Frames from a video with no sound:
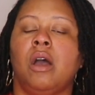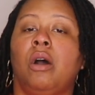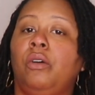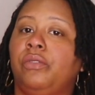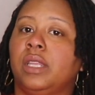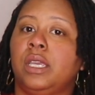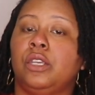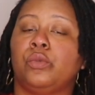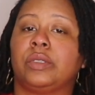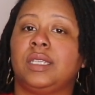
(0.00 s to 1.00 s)
Hopefully
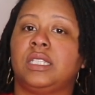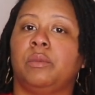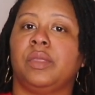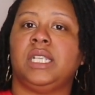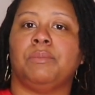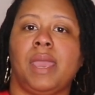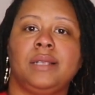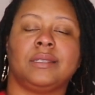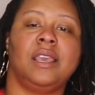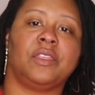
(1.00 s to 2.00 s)
you will see some of these
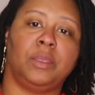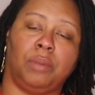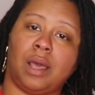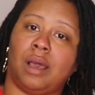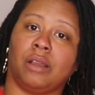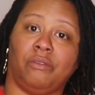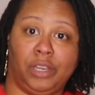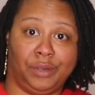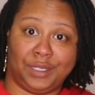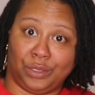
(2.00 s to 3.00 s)
makes hit the blog
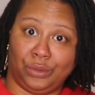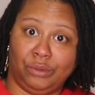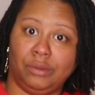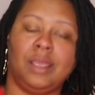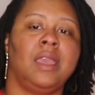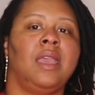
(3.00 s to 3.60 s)
very soon.